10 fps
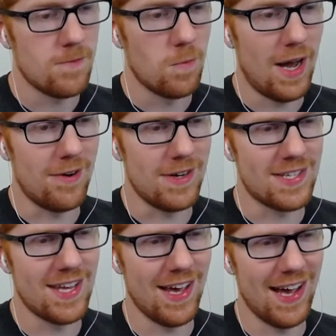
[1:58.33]
Wow,
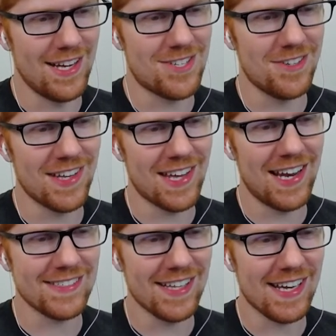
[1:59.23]
I truly
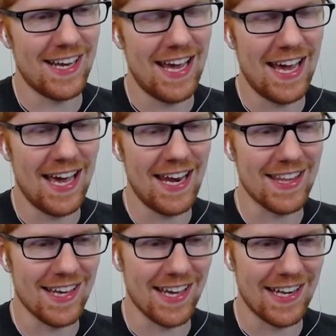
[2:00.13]
cannot click on
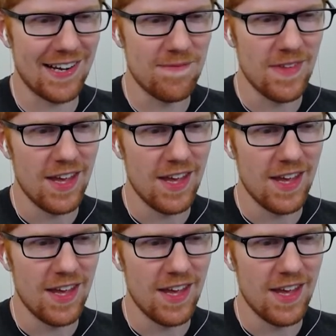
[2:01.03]
anything in here.